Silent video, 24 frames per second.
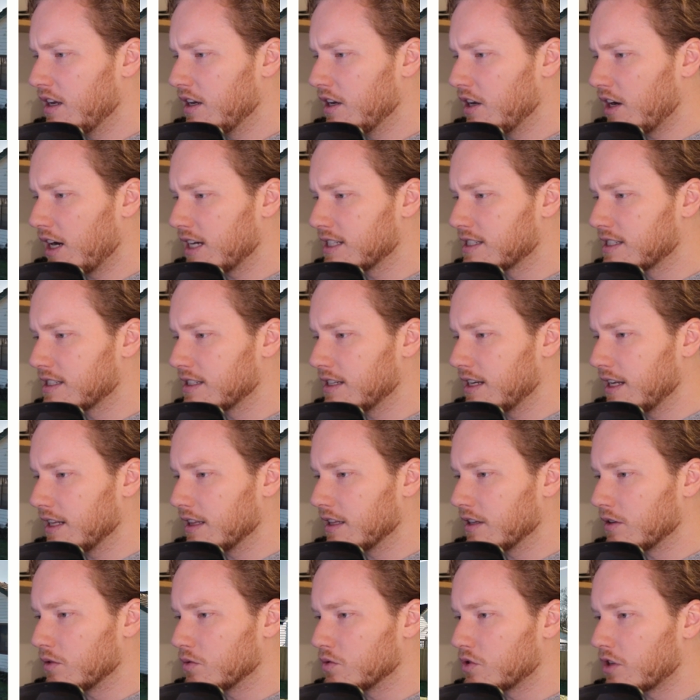Nice, neat
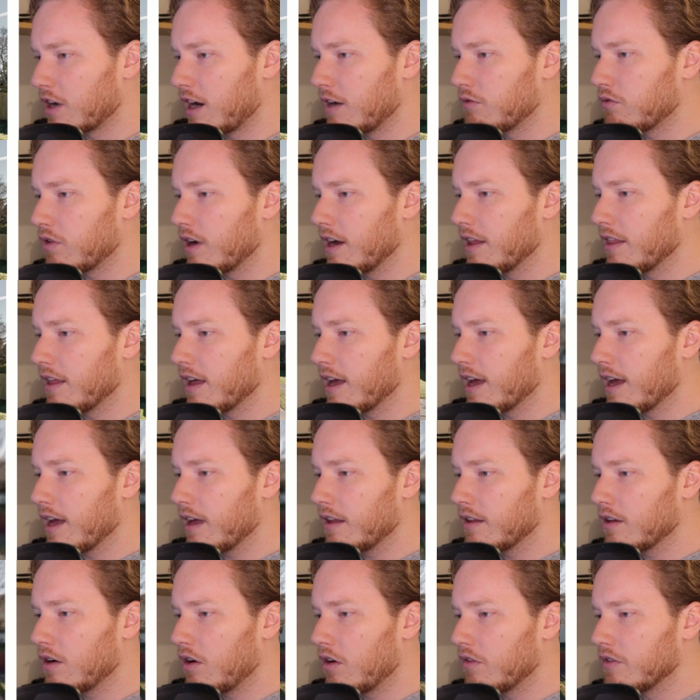little driveway
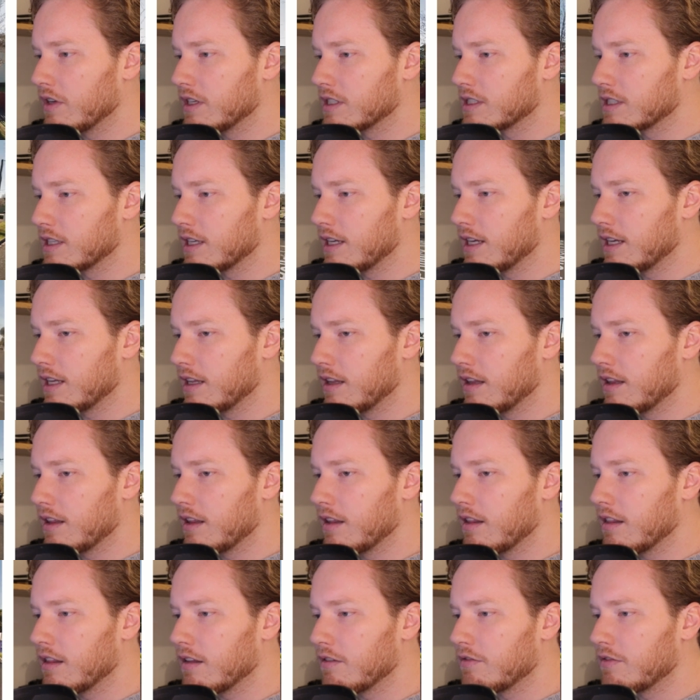there. Obviously,
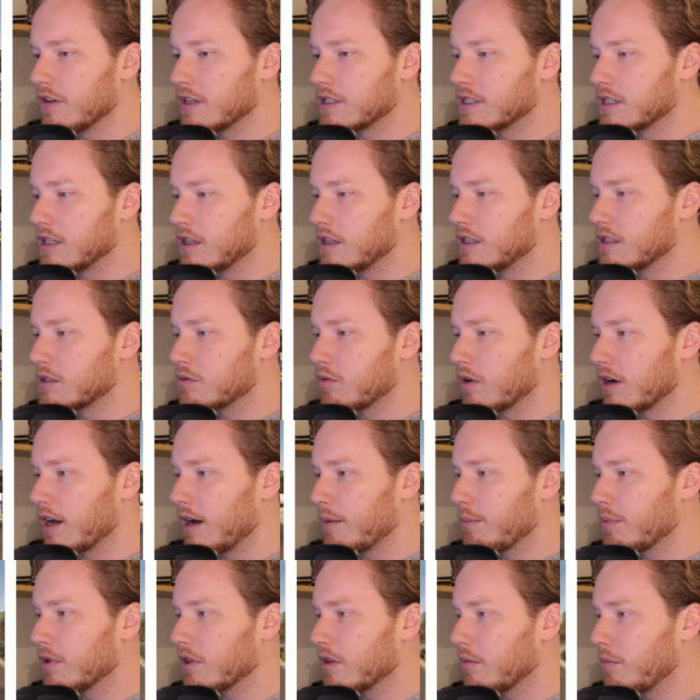they're fixing this one
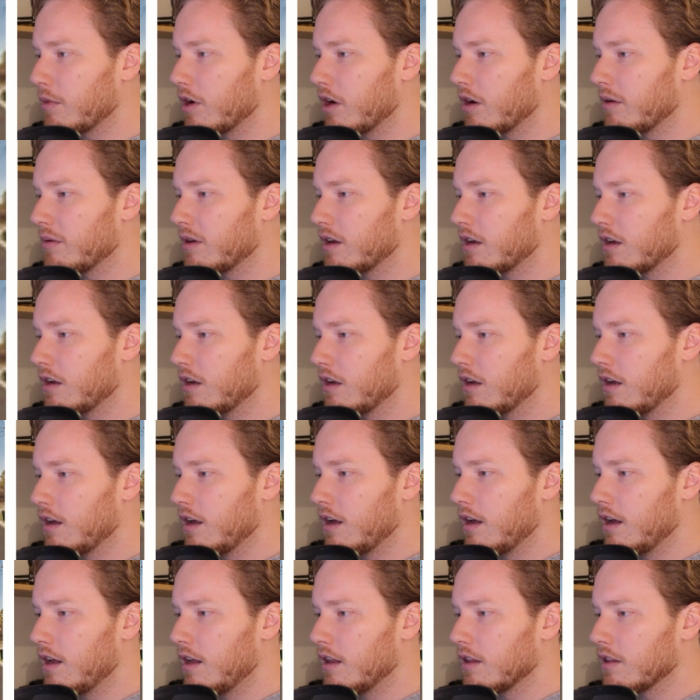up at the moment.
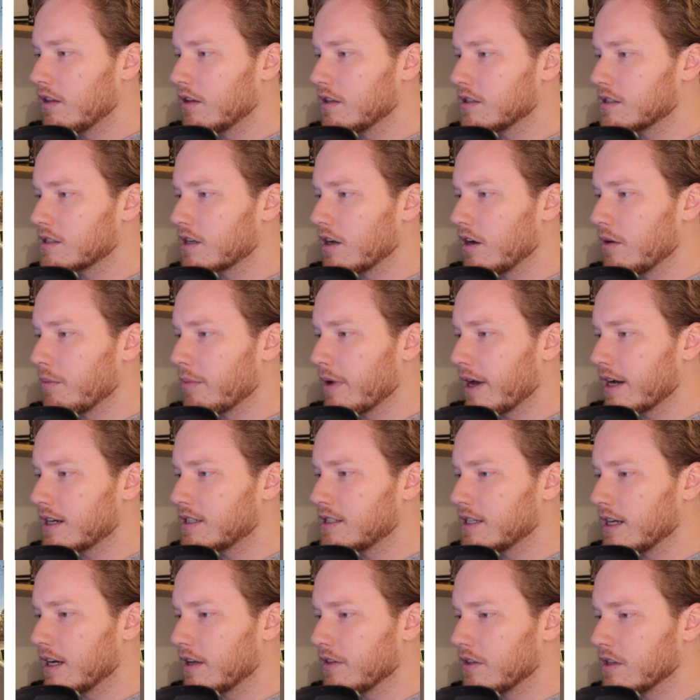Let's go back
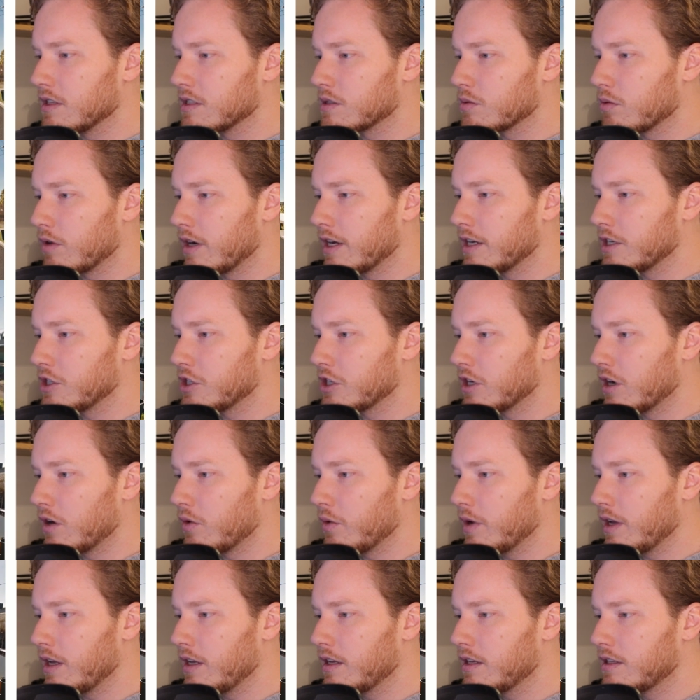down this way, shall
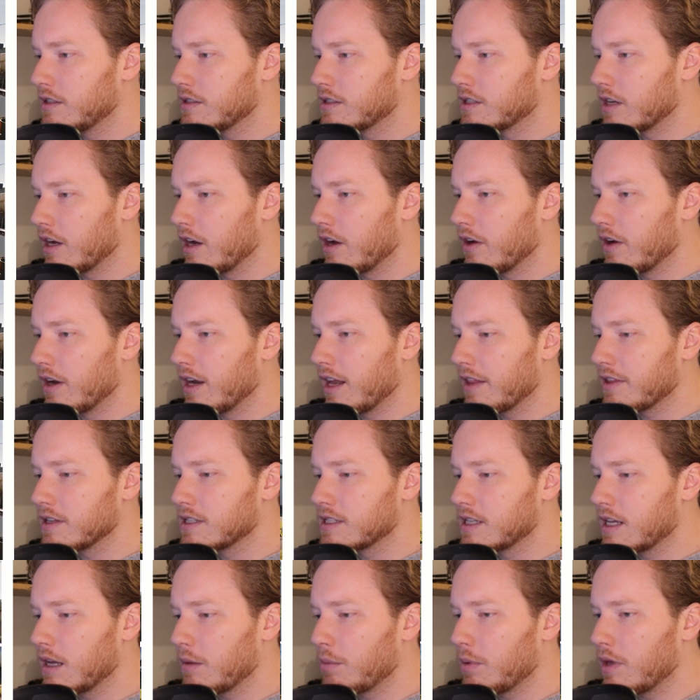we? So another
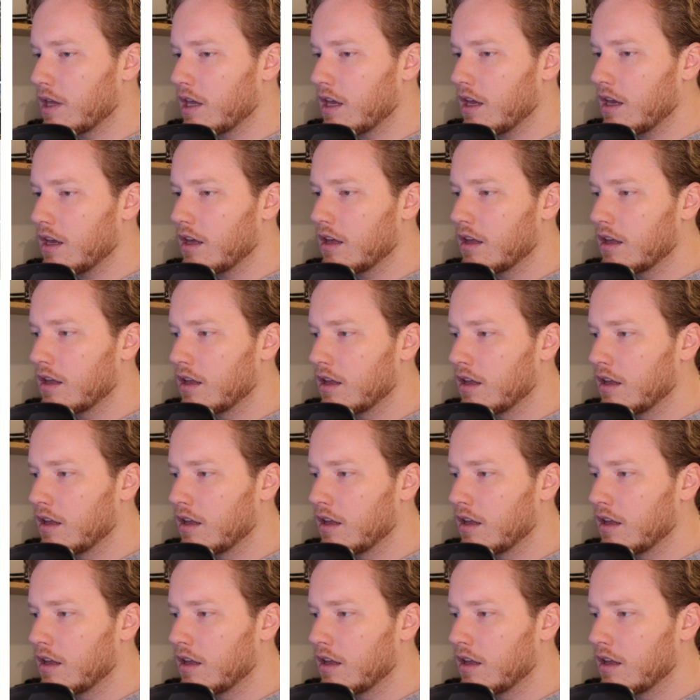skip here.